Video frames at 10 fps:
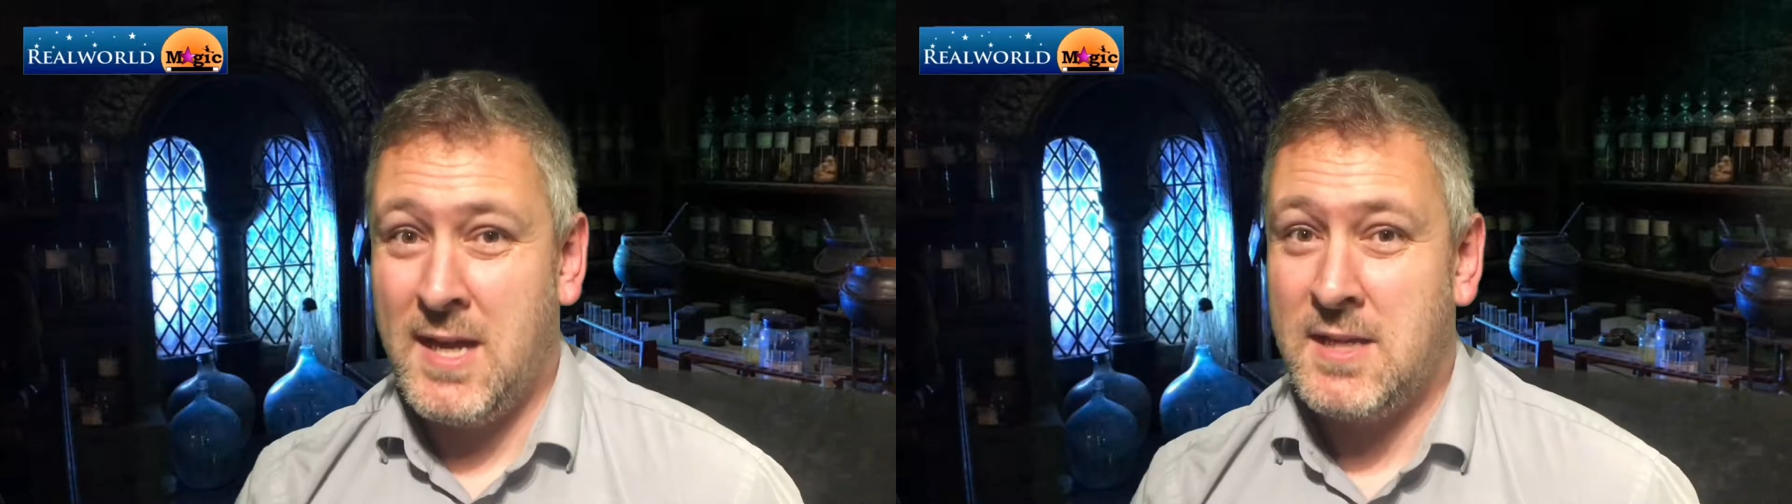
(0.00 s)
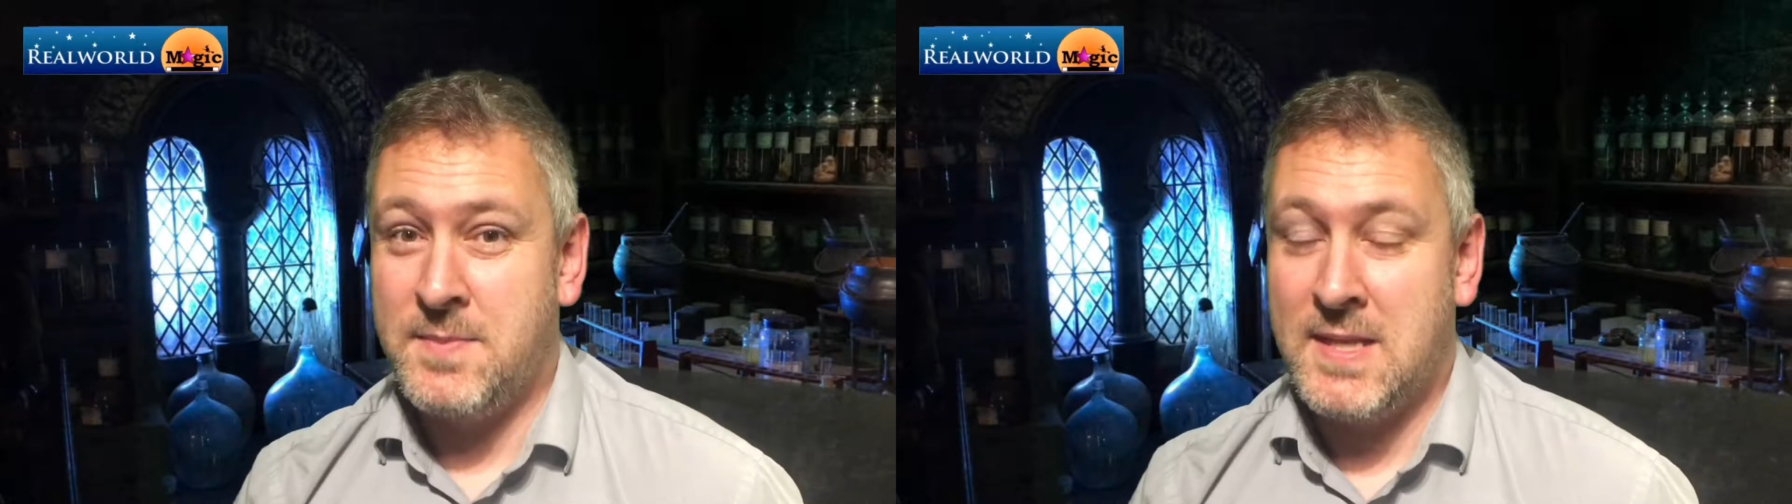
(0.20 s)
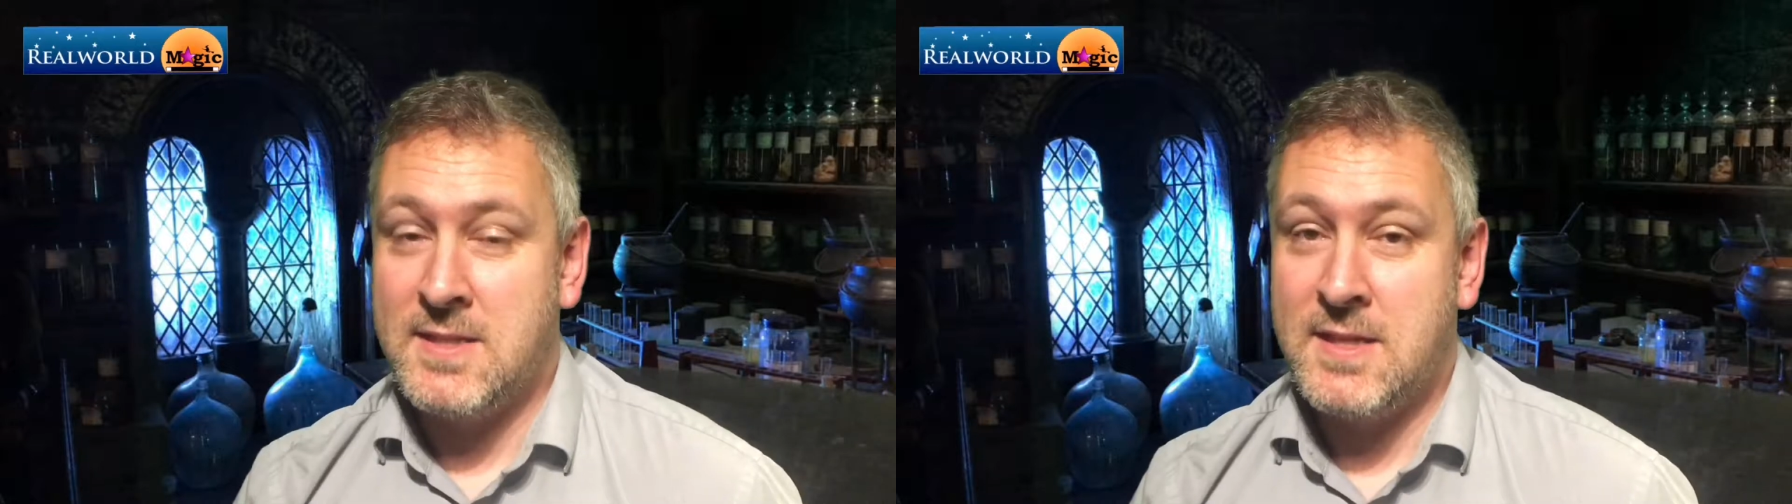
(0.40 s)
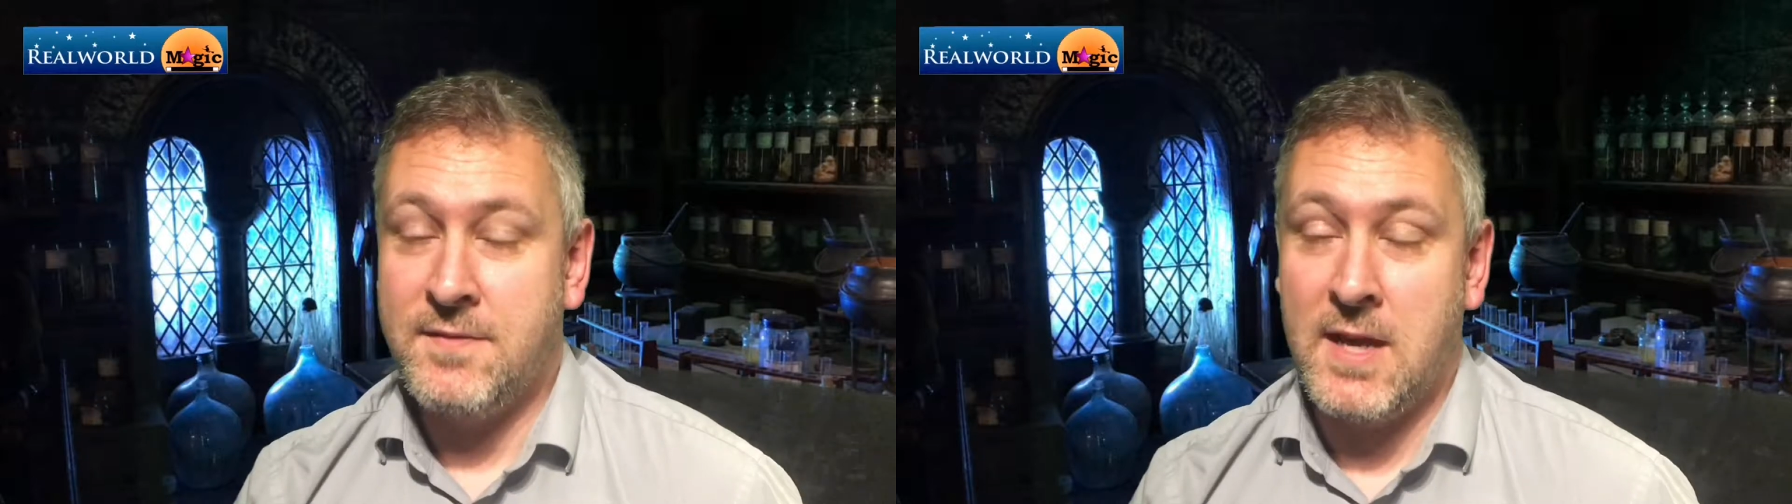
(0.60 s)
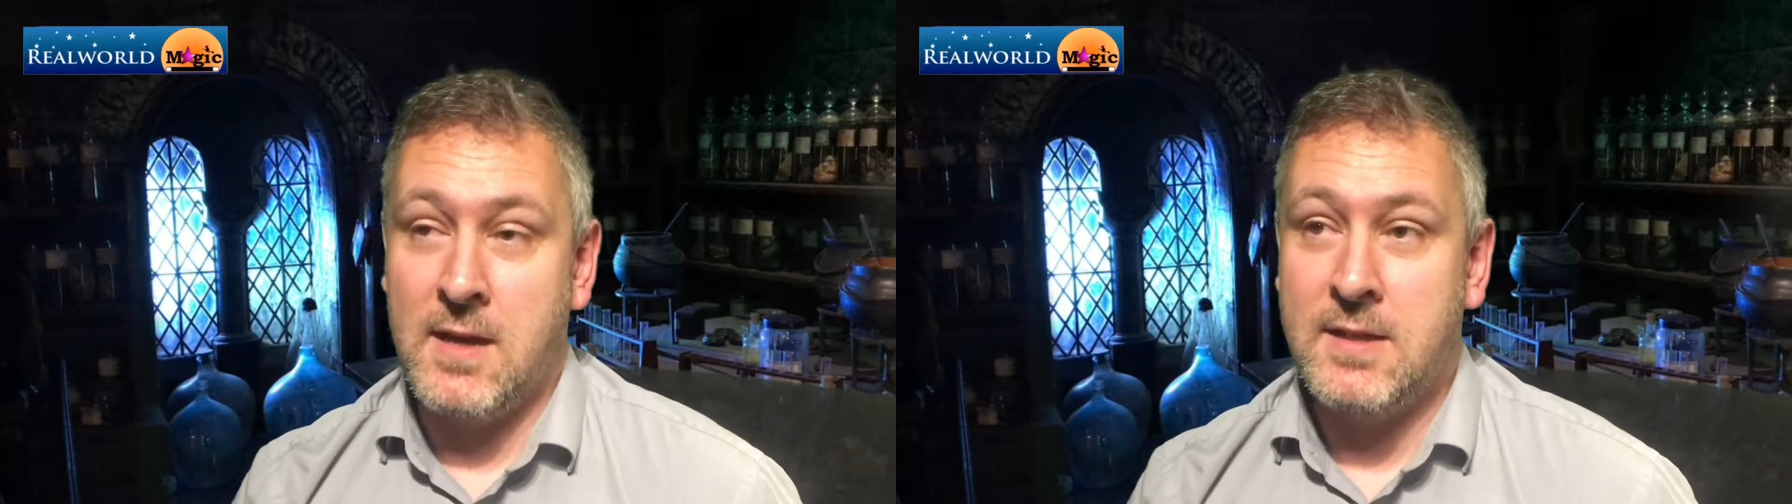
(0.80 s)
expensive
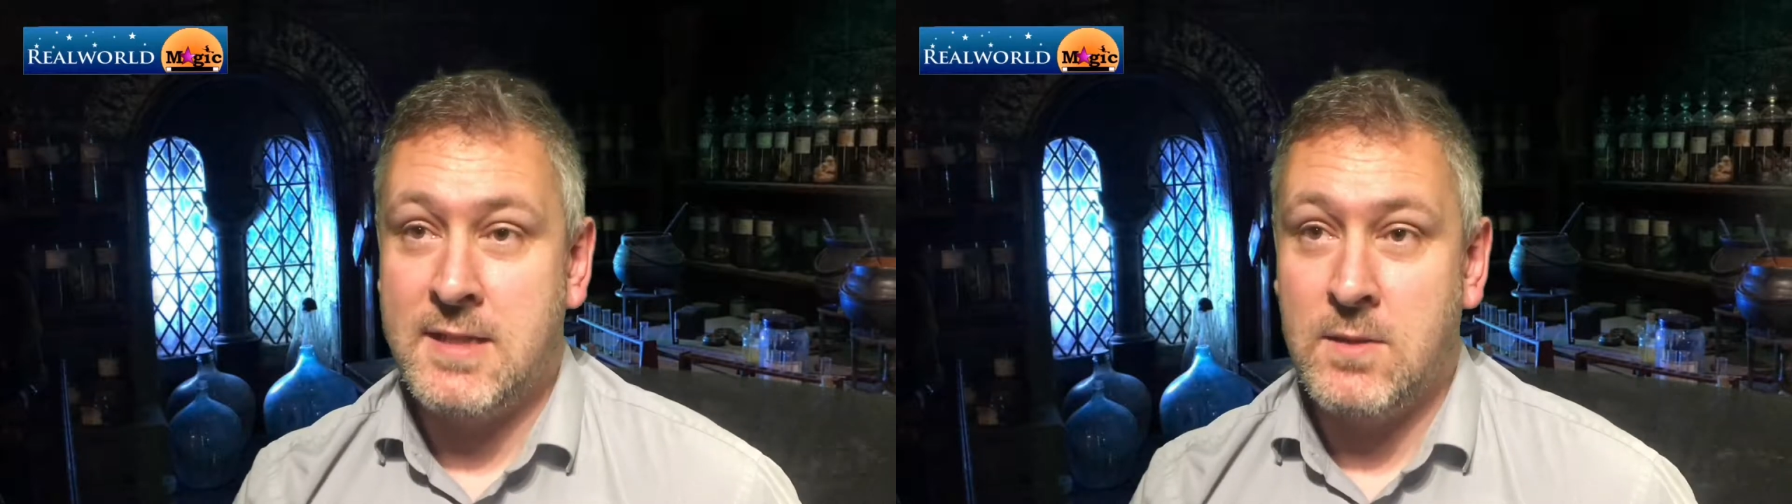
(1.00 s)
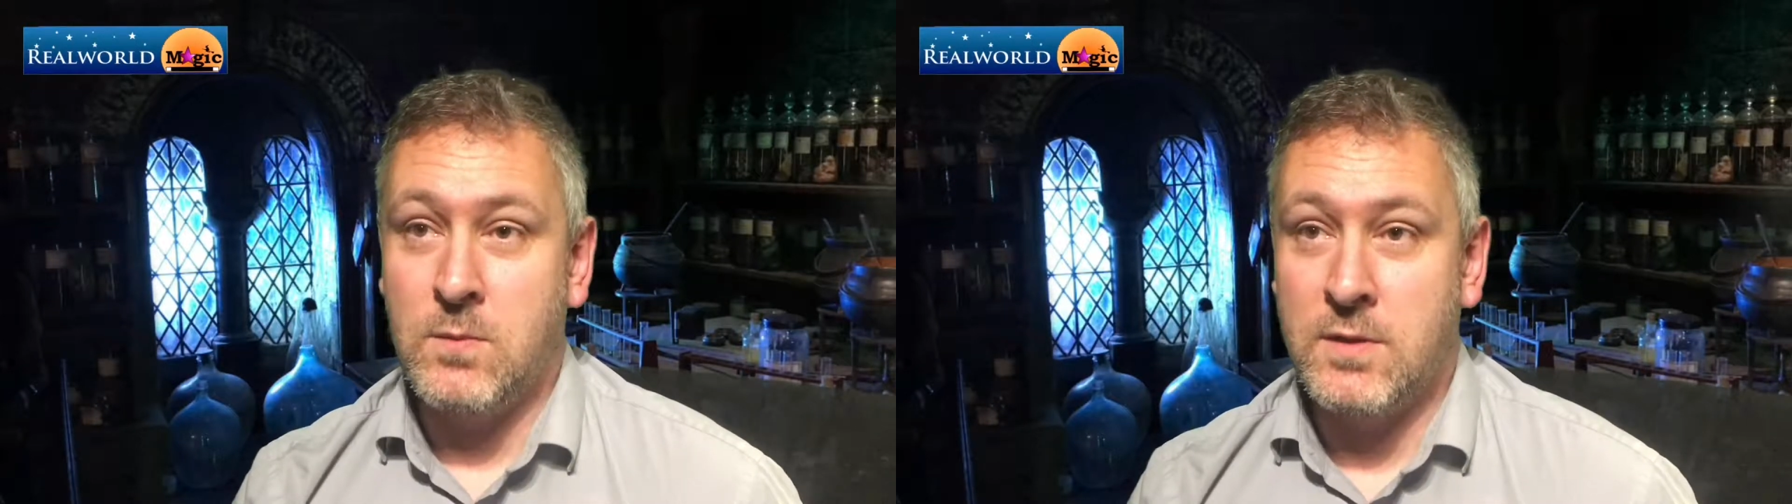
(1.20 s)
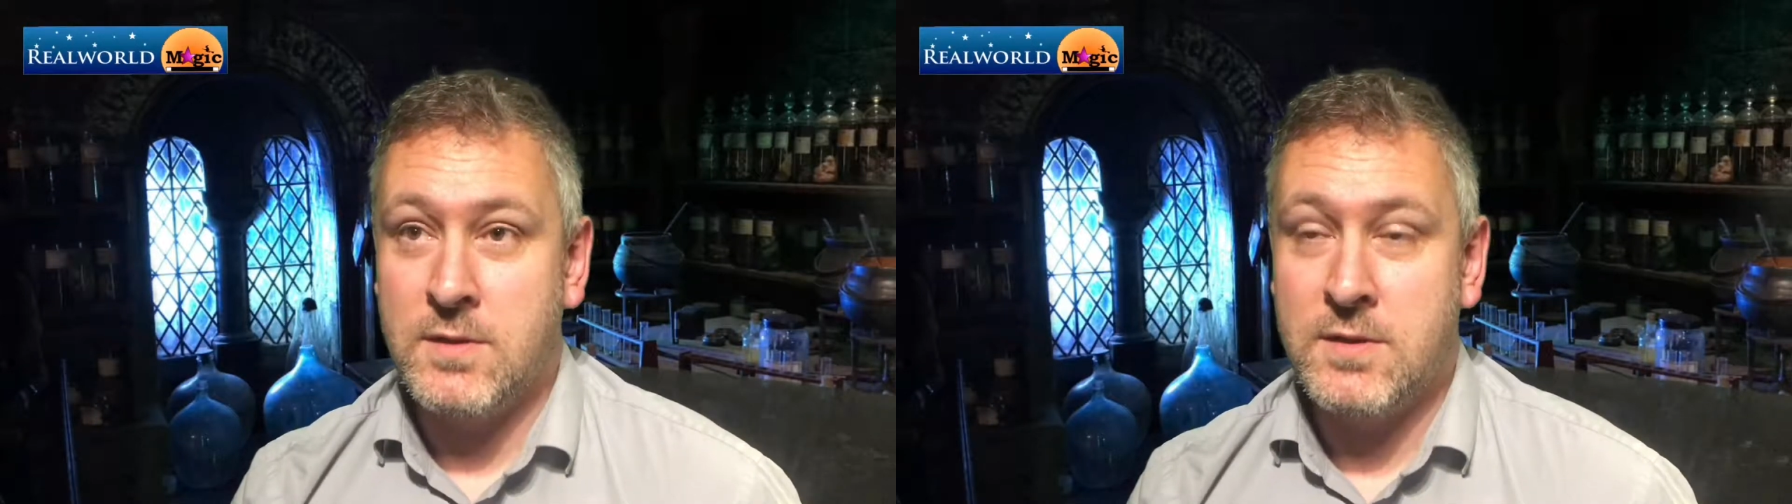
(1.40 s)
and I didn't want